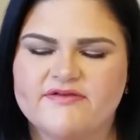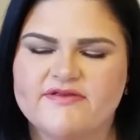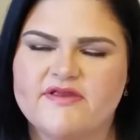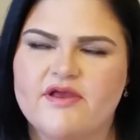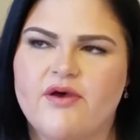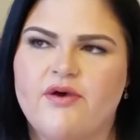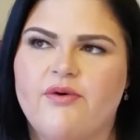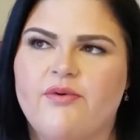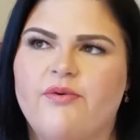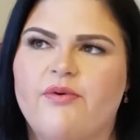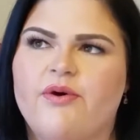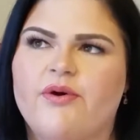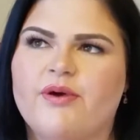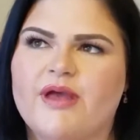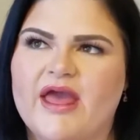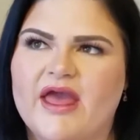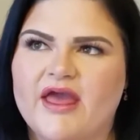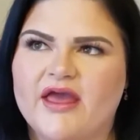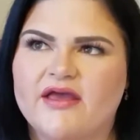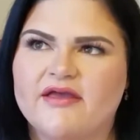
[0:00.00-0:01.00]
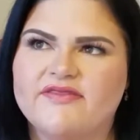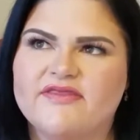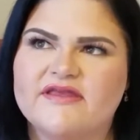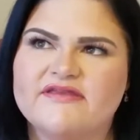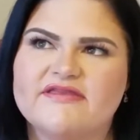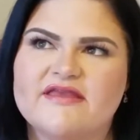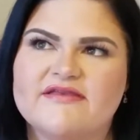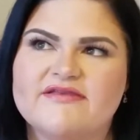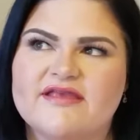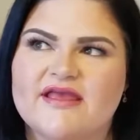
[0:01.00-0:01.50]
So, okay, I think
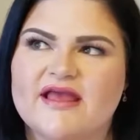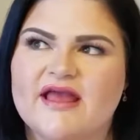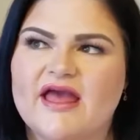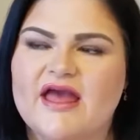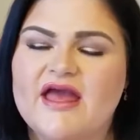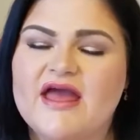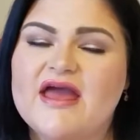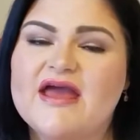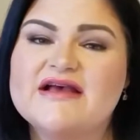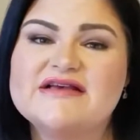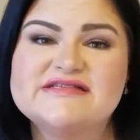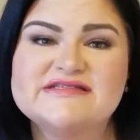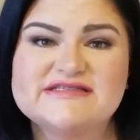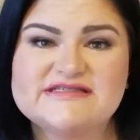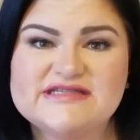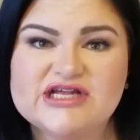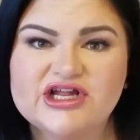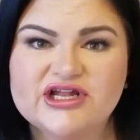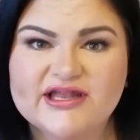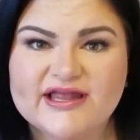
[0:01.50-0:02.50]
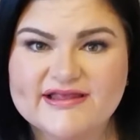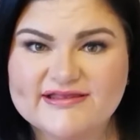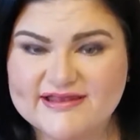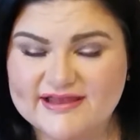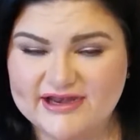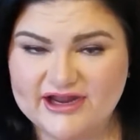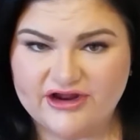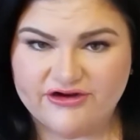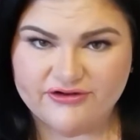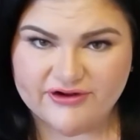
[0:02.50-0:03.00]
that's like still less than
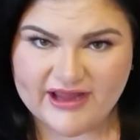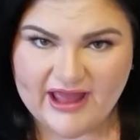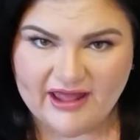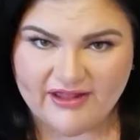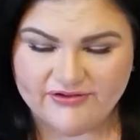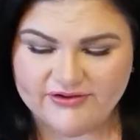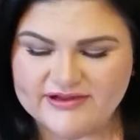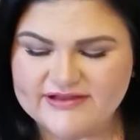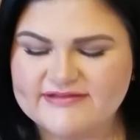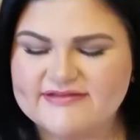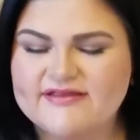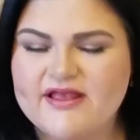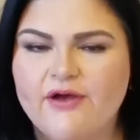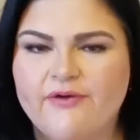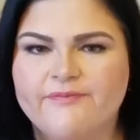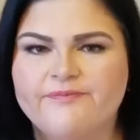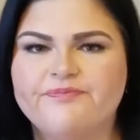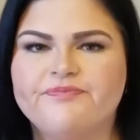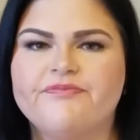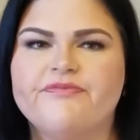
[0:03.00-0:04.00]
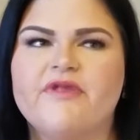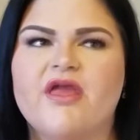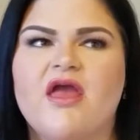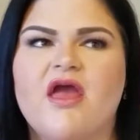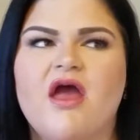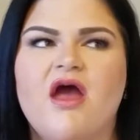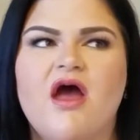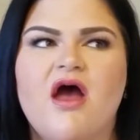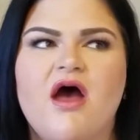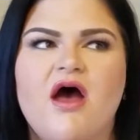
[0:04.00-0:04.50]
100 calories. So
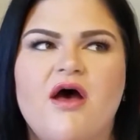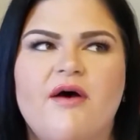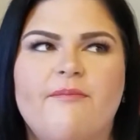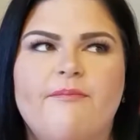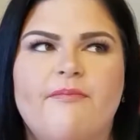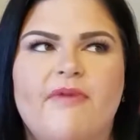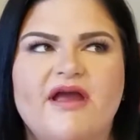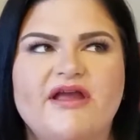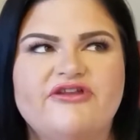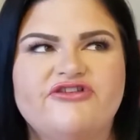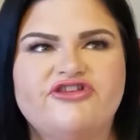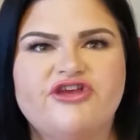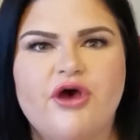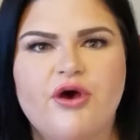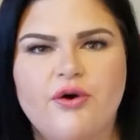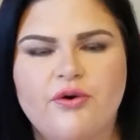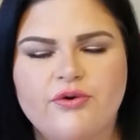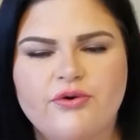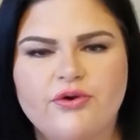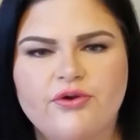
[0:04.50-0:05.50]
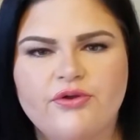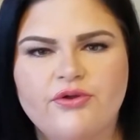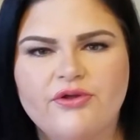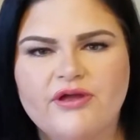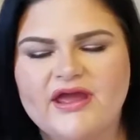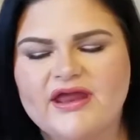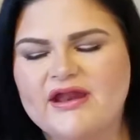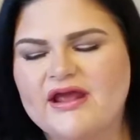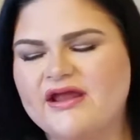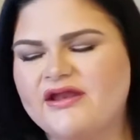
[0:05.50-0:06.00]
my total,
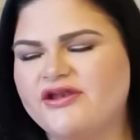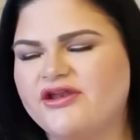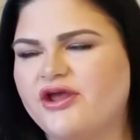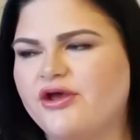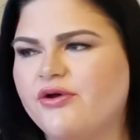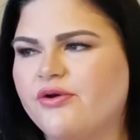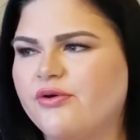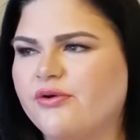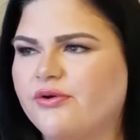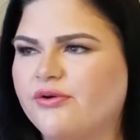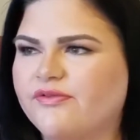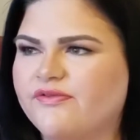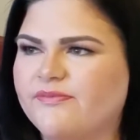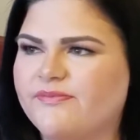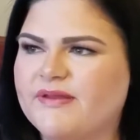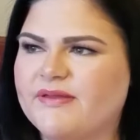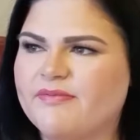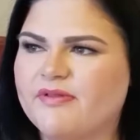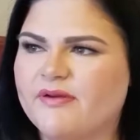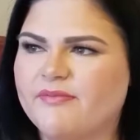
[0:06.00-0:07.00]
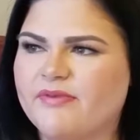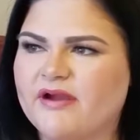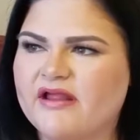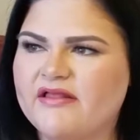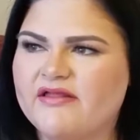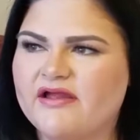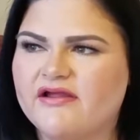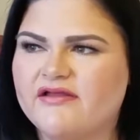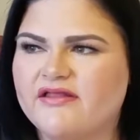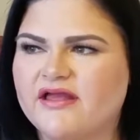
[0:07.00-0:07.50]
and I know the people on
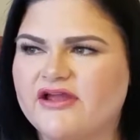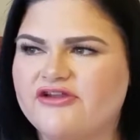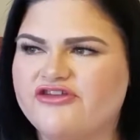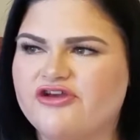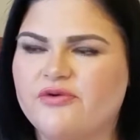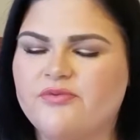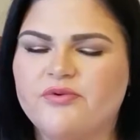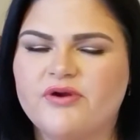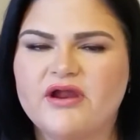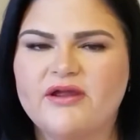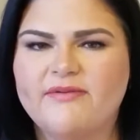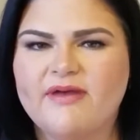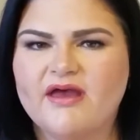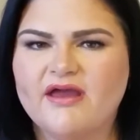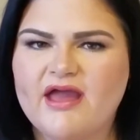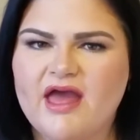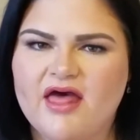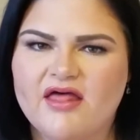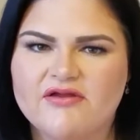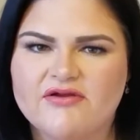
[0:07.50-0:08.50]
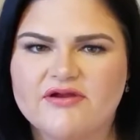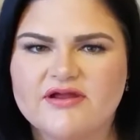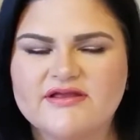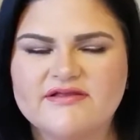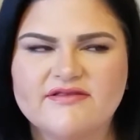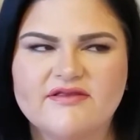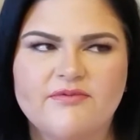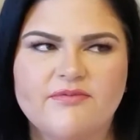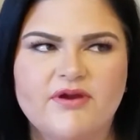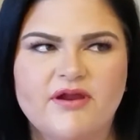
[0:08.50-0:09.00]
Brightline are like, don't worry about calories,
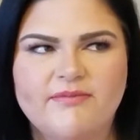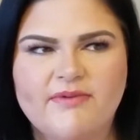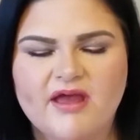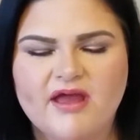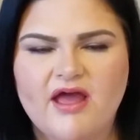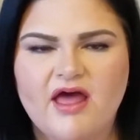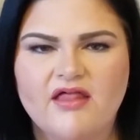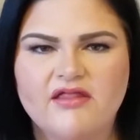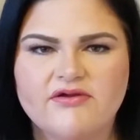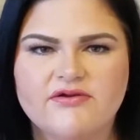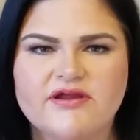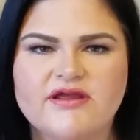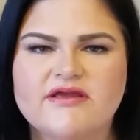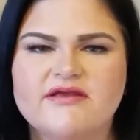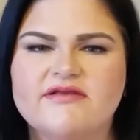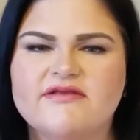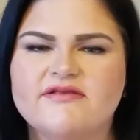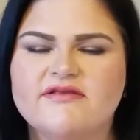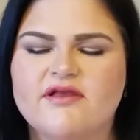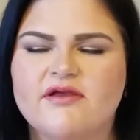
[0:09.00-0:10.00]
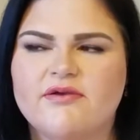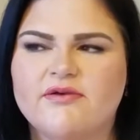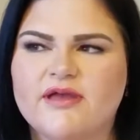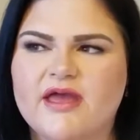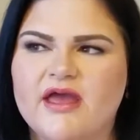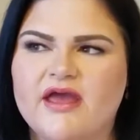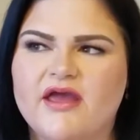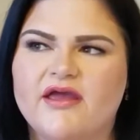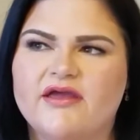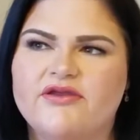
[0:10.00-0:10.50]
don't worry about calories.
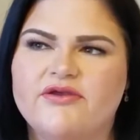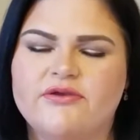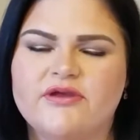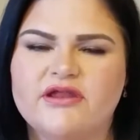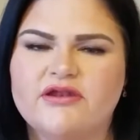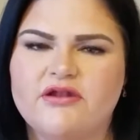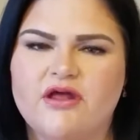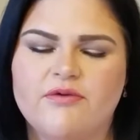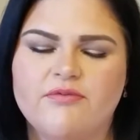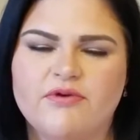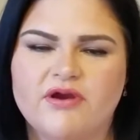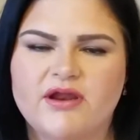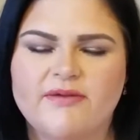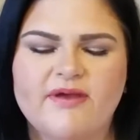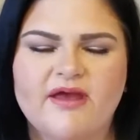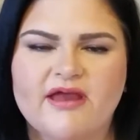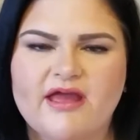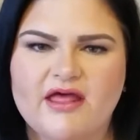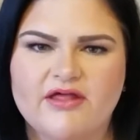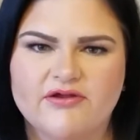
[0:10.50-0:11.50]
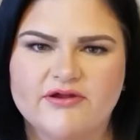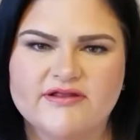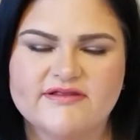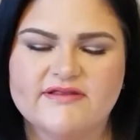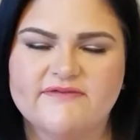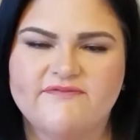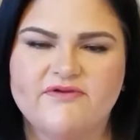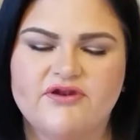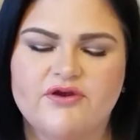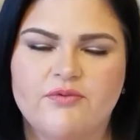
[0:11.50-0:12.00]
Okay, you can not worry about calories
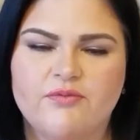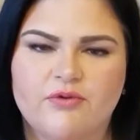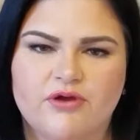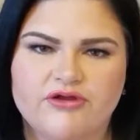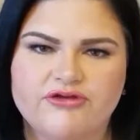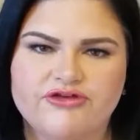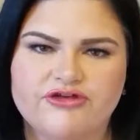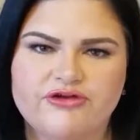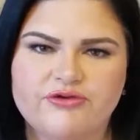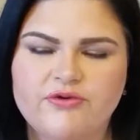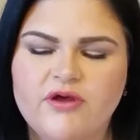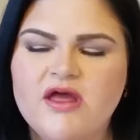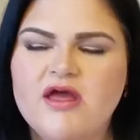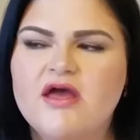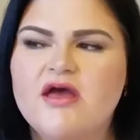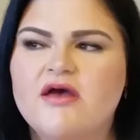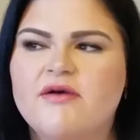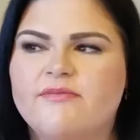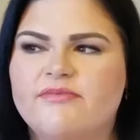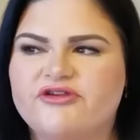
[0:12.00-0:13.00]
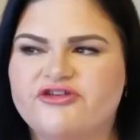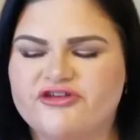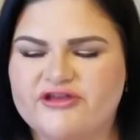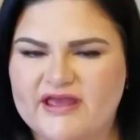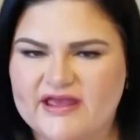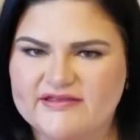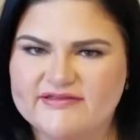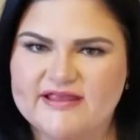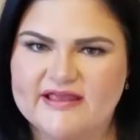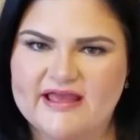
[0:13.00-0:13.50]
if you don't want to, but you
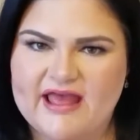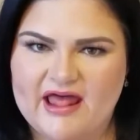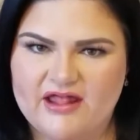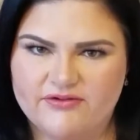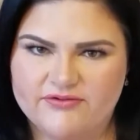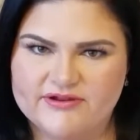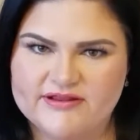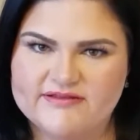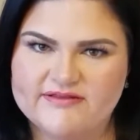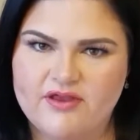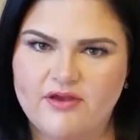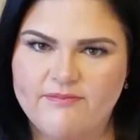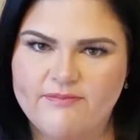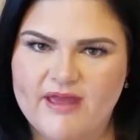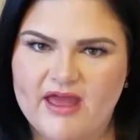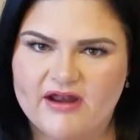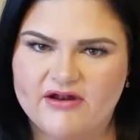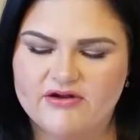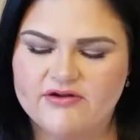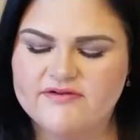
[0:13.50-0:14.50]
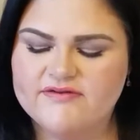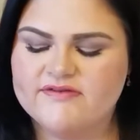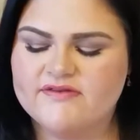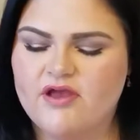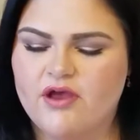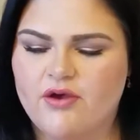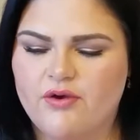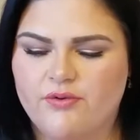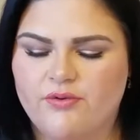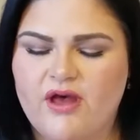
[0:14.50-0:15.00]
can't say calories don't matter.
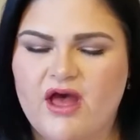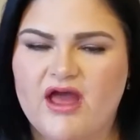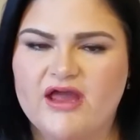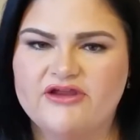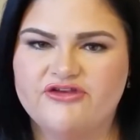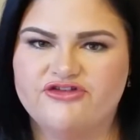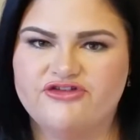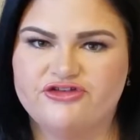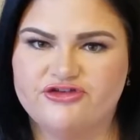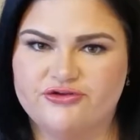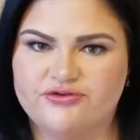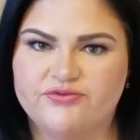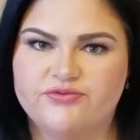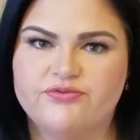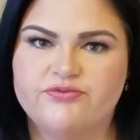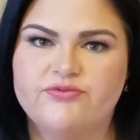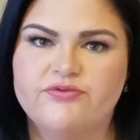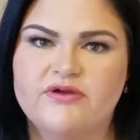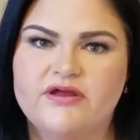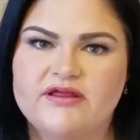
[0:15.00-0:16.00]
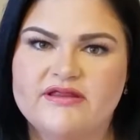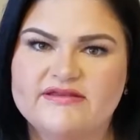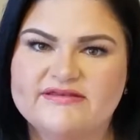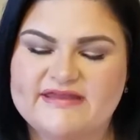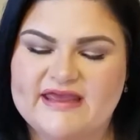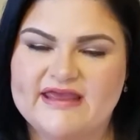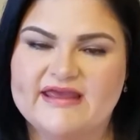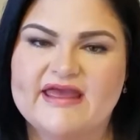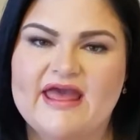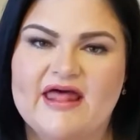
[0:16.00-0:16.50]
So I do
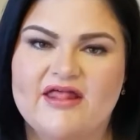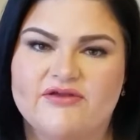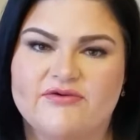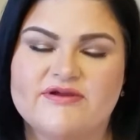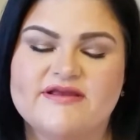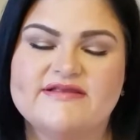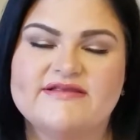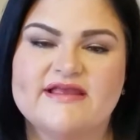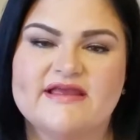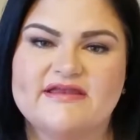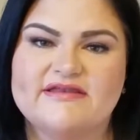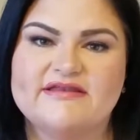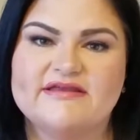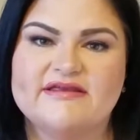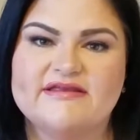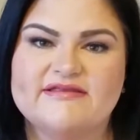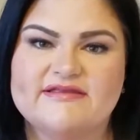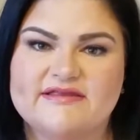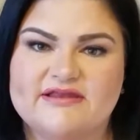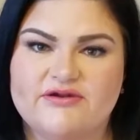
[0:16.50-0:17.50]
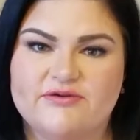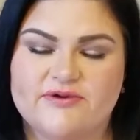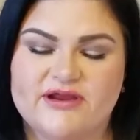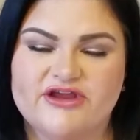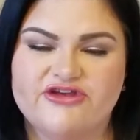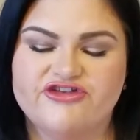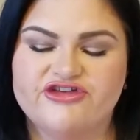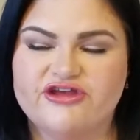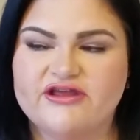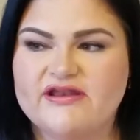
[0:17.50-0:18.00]
take calories into
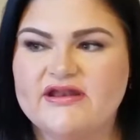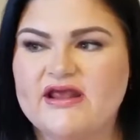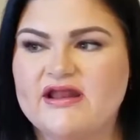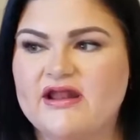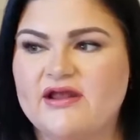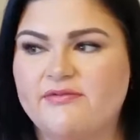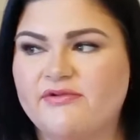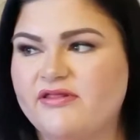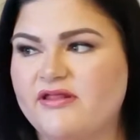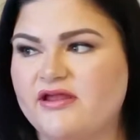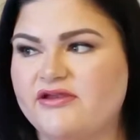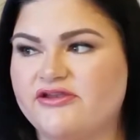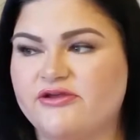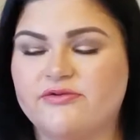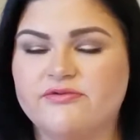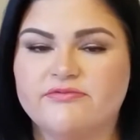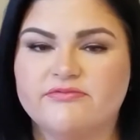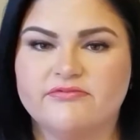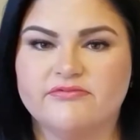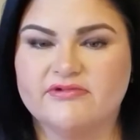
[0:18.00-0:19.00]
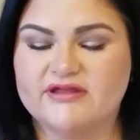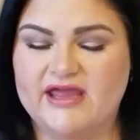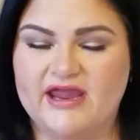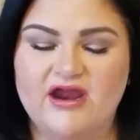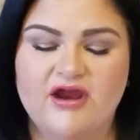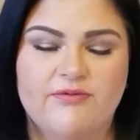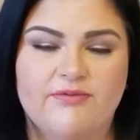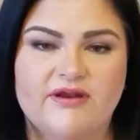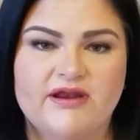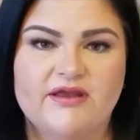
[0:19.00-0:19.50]
consideration, and I really don't
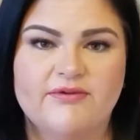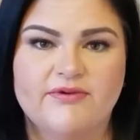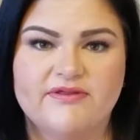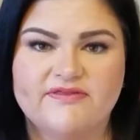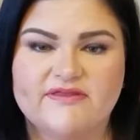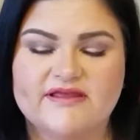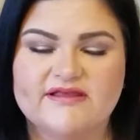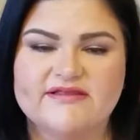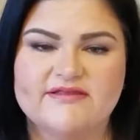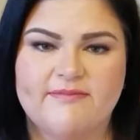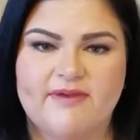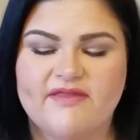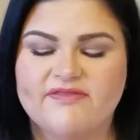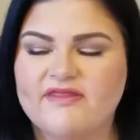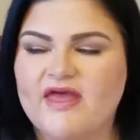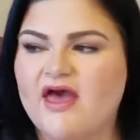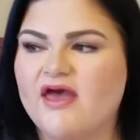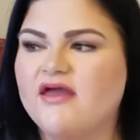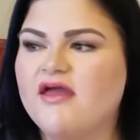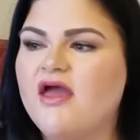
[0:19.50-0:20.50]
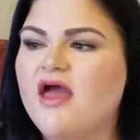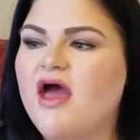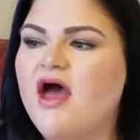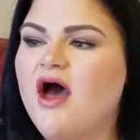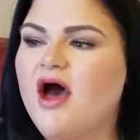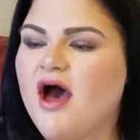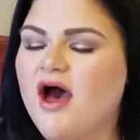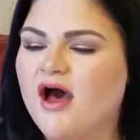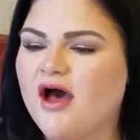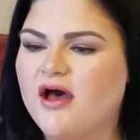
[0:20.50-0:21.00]
care what anyone thinks about
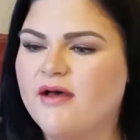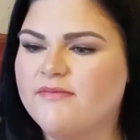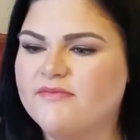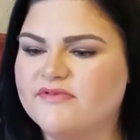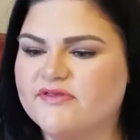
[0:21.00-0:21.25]
that.